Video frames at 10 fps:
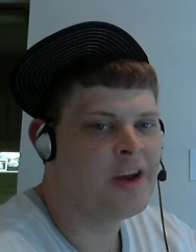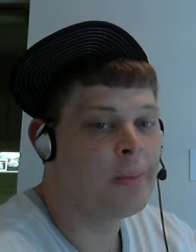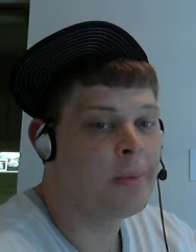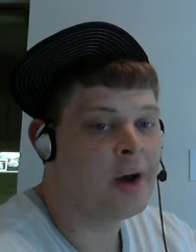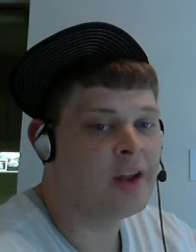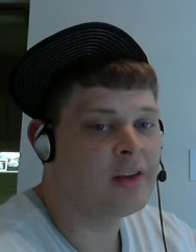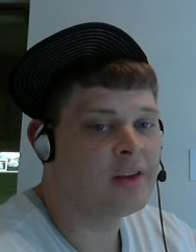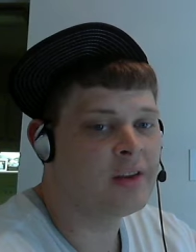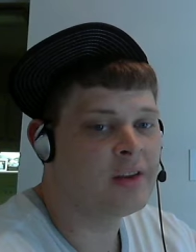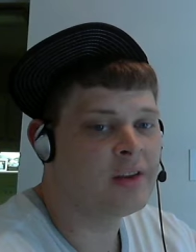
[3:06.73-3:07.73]
But
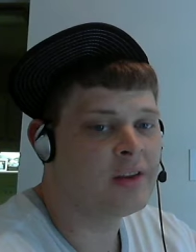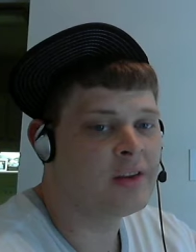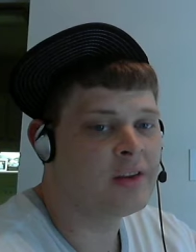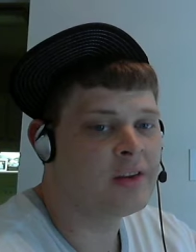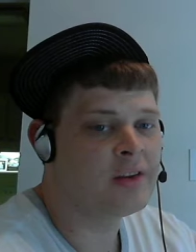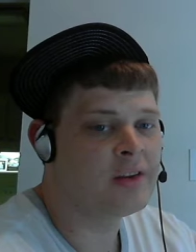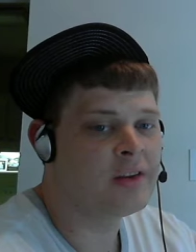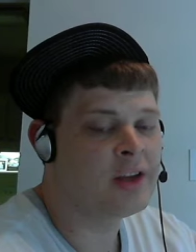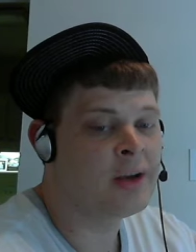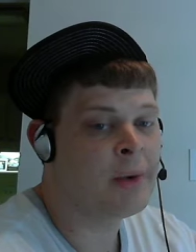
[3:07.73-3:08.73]

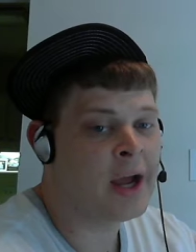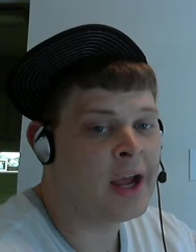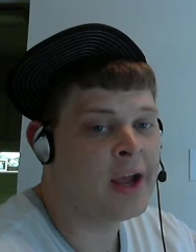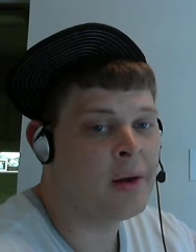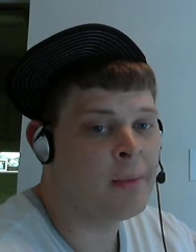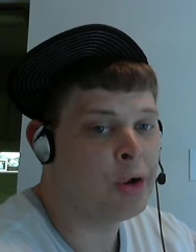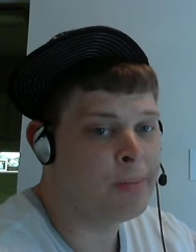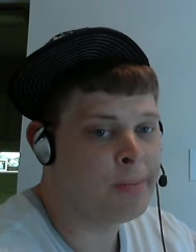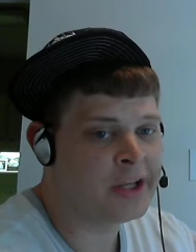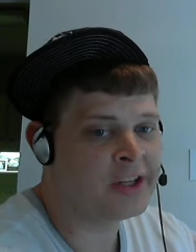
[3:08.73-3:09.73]
in my humble
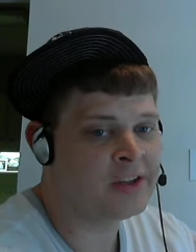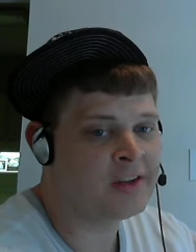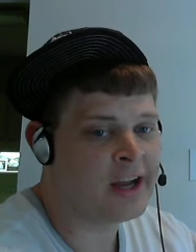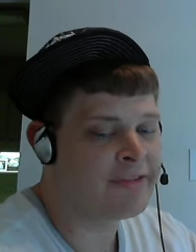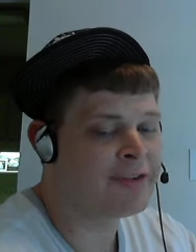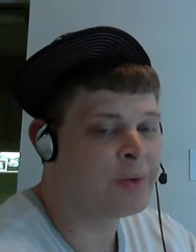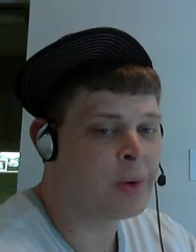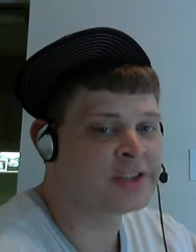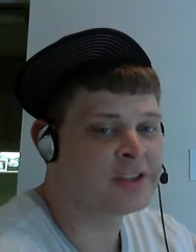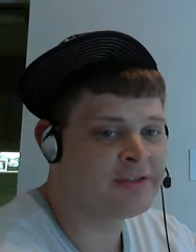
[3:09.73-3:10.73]
opinion, after
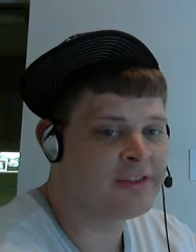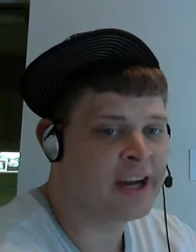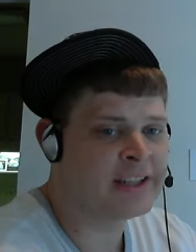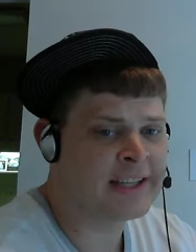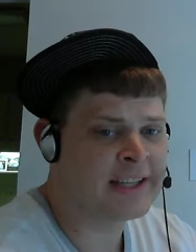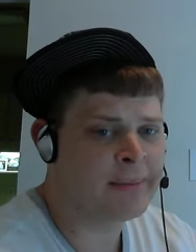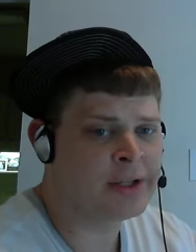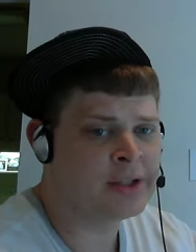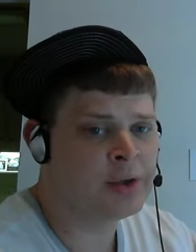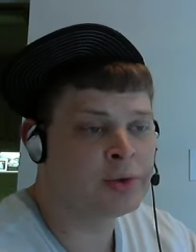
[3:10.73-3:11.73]
watching the fight, Zab
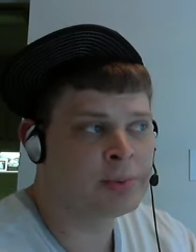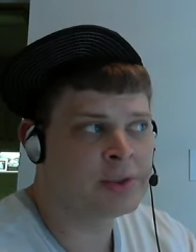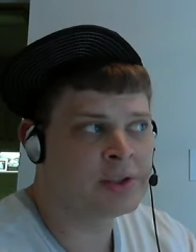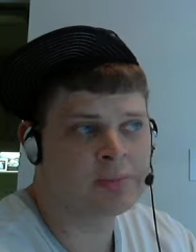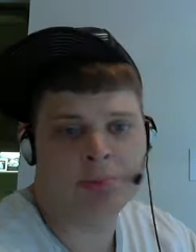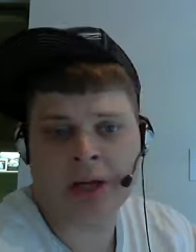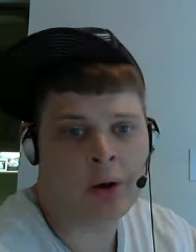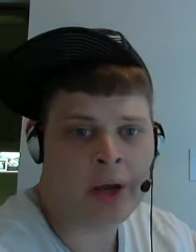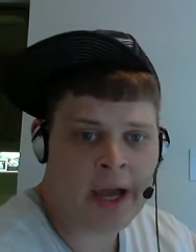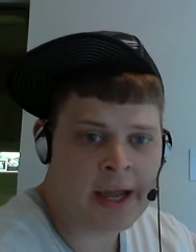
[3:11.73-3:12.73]
did lose. But, but
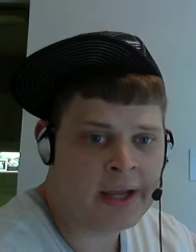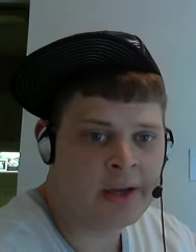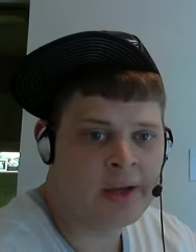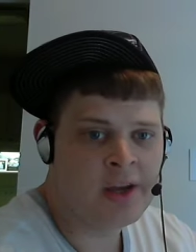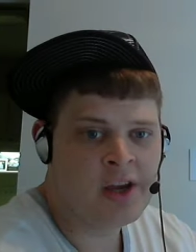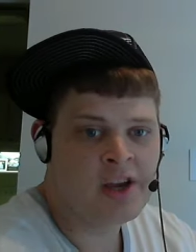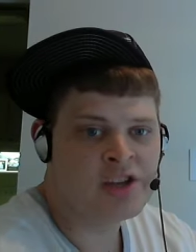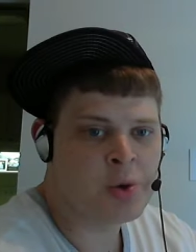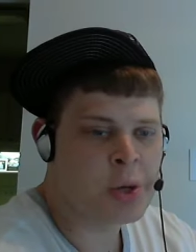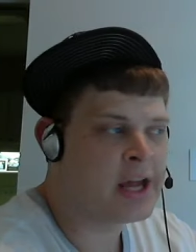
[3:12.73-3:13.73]
okay,
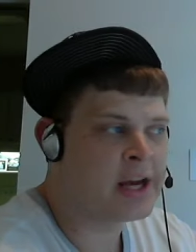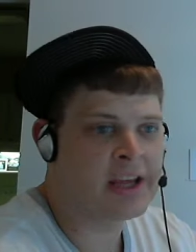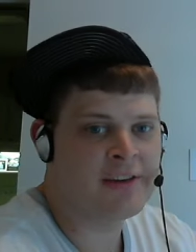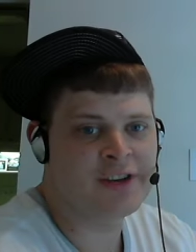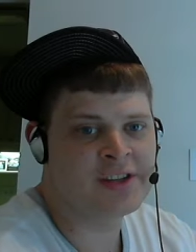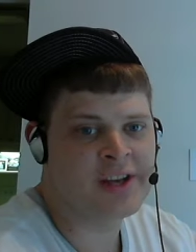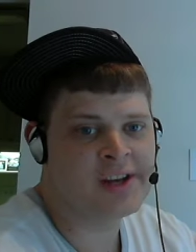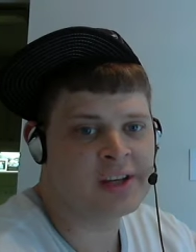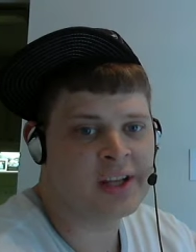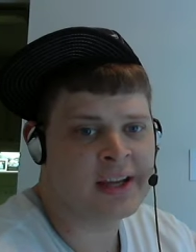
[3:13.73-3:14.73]
so we got a gift
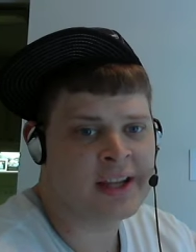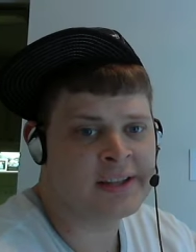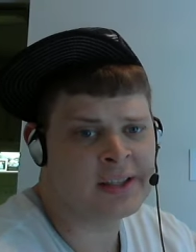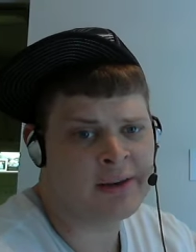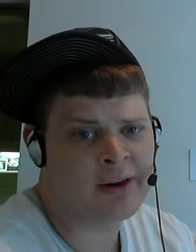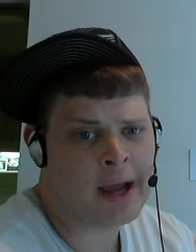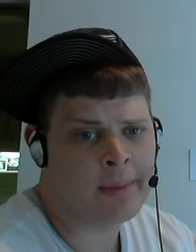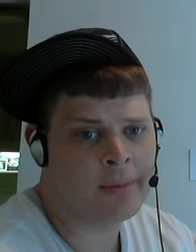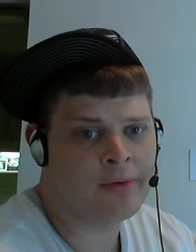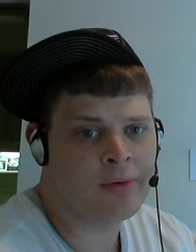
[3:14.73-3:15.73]
decision. Like that's never
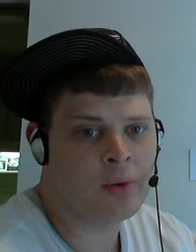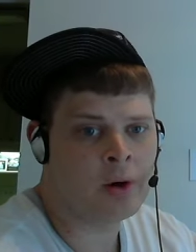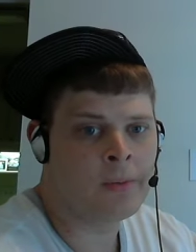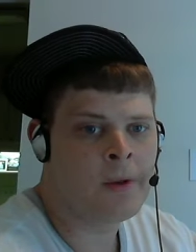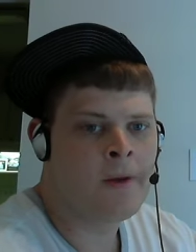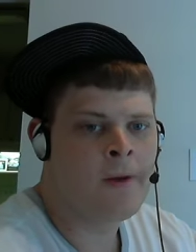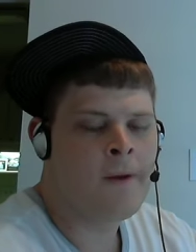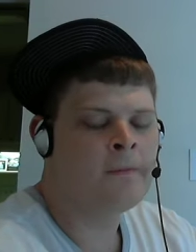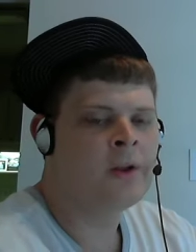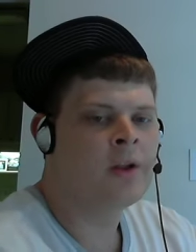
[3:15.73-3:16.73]
happened before
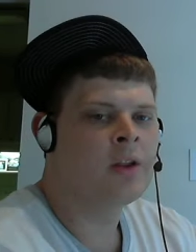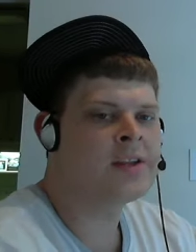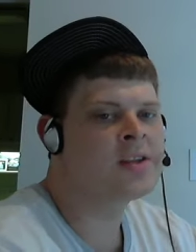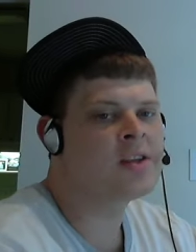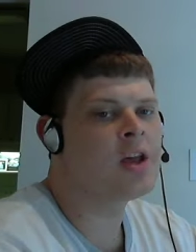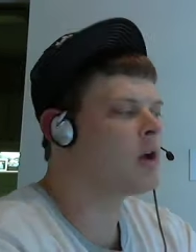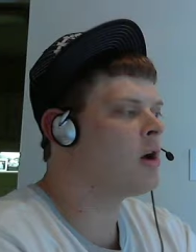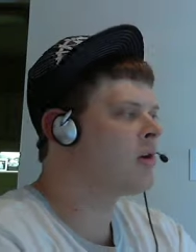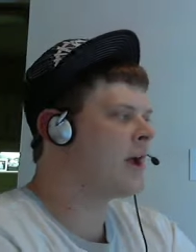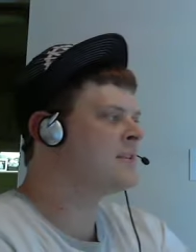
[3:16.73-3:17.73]
let's look,
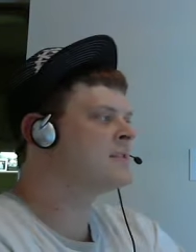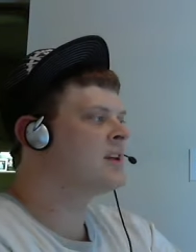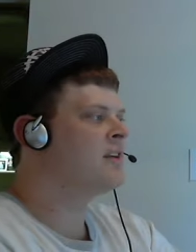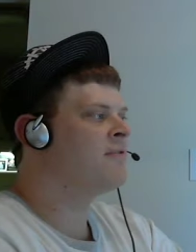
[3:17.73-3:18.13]
okay, instead of